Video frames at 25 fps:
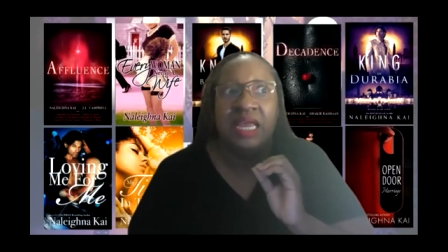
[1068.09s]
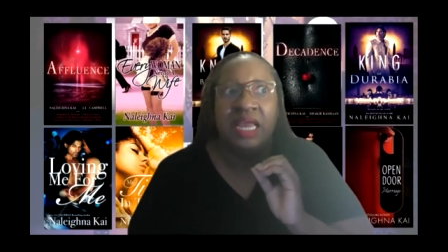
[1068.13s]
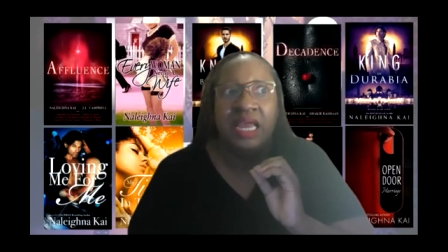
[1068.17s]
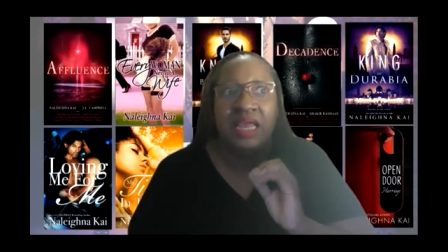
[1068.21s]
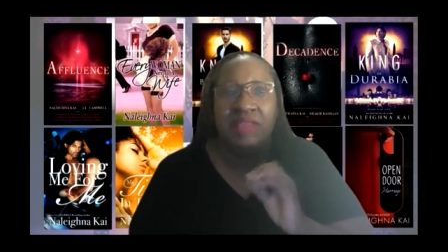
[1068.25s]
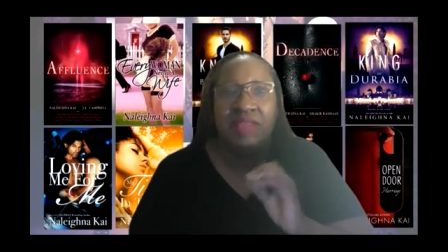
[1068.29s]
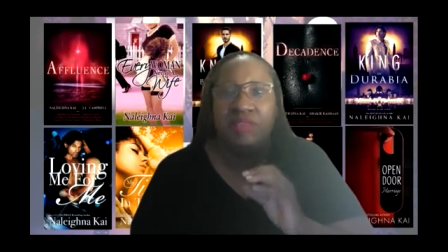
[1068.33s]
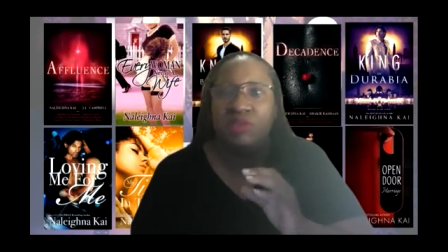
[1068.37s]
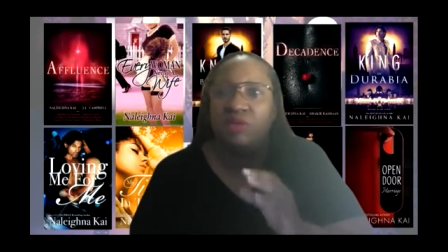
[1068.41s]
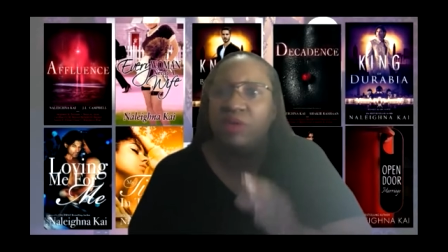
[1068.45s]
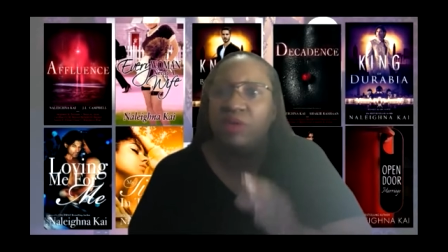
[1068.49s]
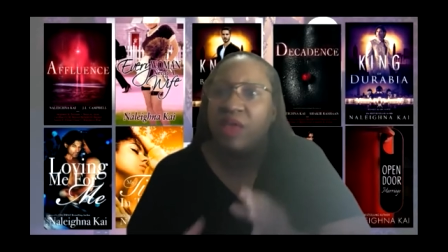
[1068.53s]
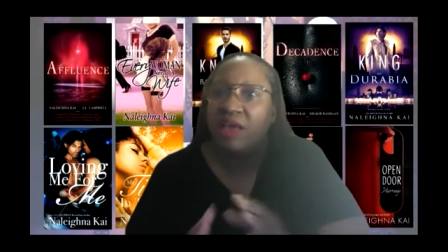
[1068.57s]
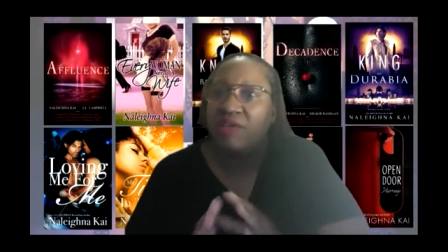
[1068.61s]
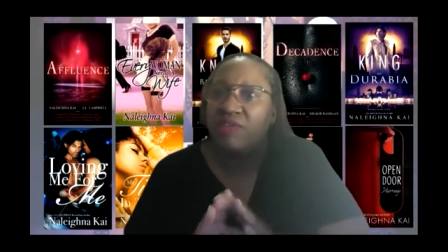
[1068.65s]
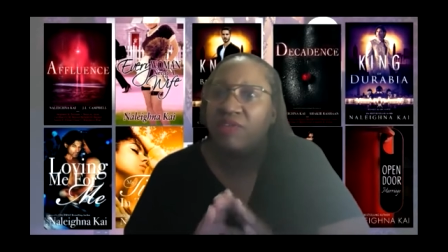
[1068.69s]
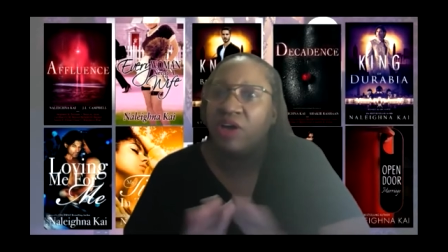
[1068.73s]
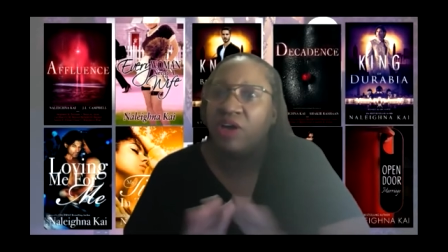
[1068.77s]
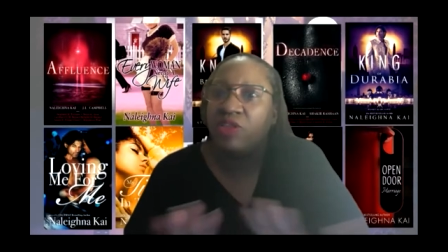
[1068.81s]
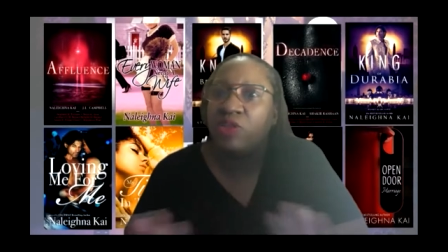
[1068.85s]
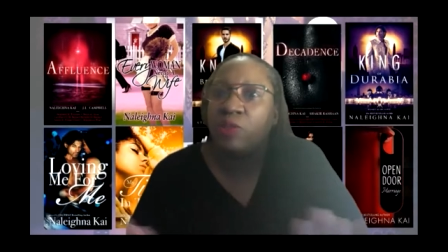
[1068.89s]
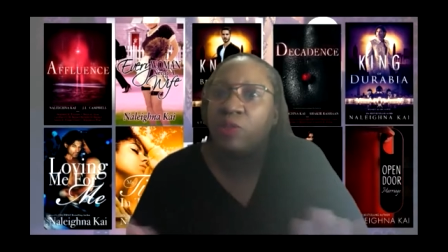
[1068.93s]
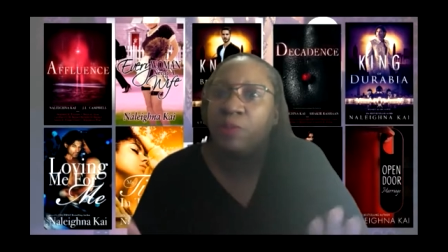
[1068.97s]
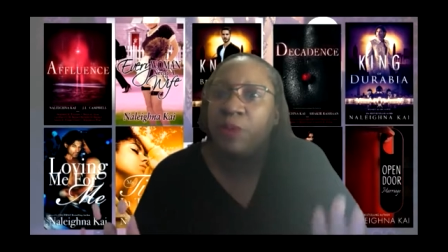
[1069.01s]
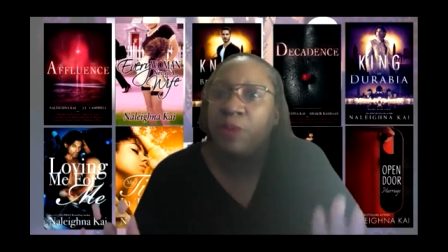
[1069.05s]
and you have
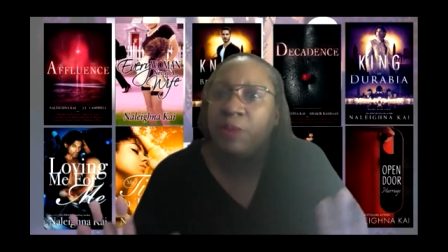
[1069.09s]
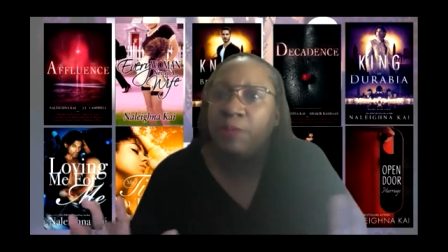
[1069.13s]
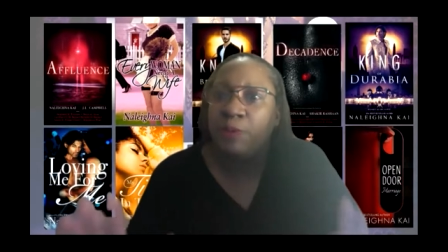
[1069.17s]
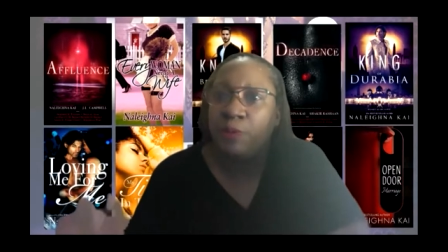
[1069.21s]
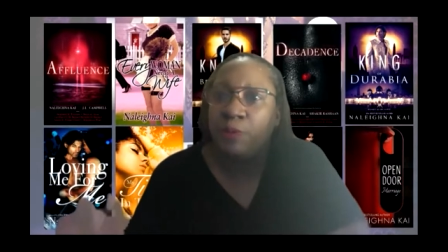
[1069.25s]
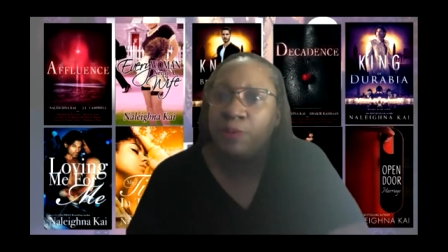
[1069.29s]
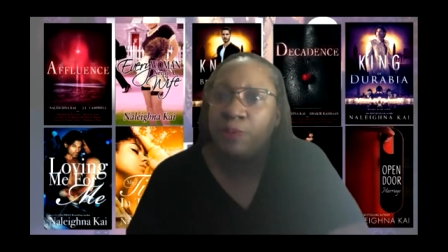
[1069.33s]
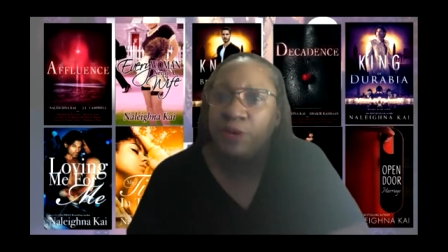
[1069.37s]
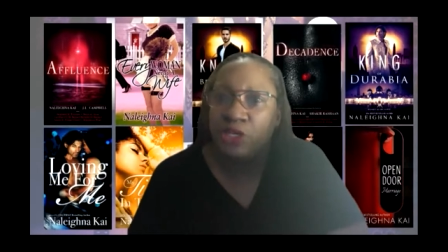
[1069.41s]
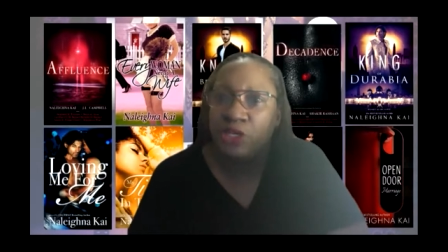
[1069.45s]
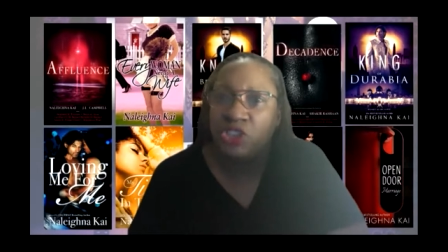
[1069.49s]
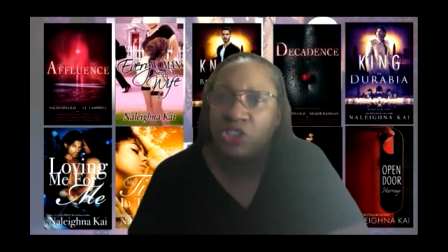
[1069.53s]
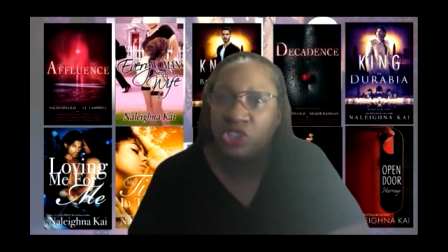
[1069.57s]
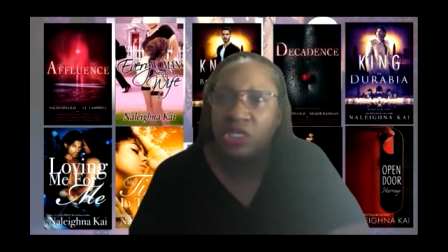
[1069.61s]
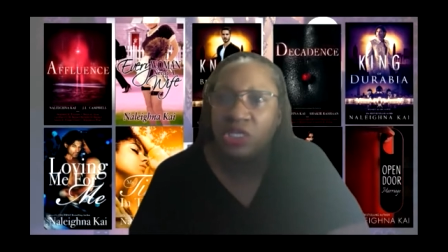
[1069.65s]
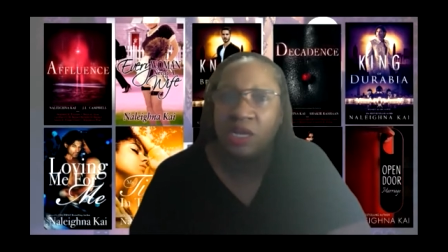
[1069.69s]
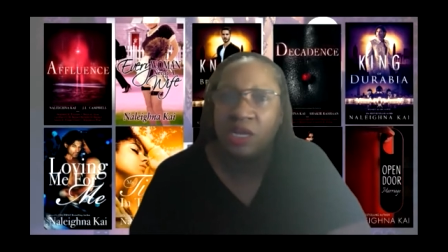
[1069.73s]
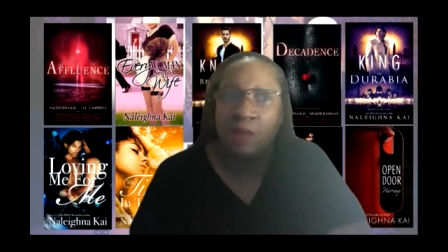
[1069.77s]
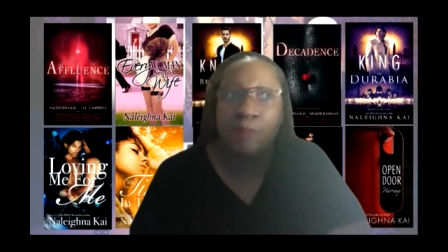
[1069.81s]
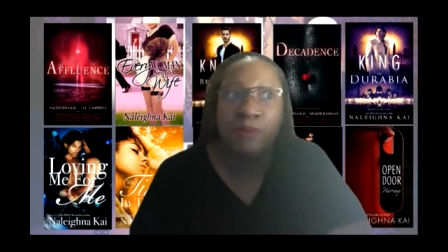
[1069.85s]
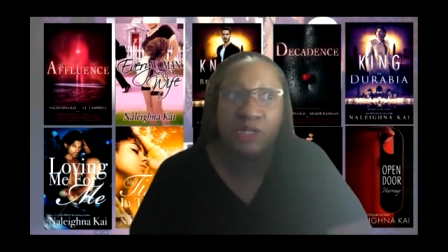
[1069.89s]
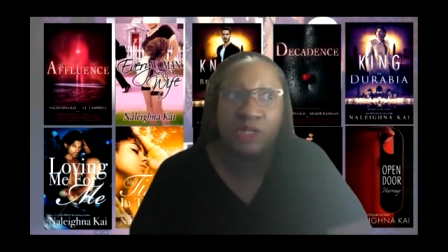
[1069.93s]
other people pushing a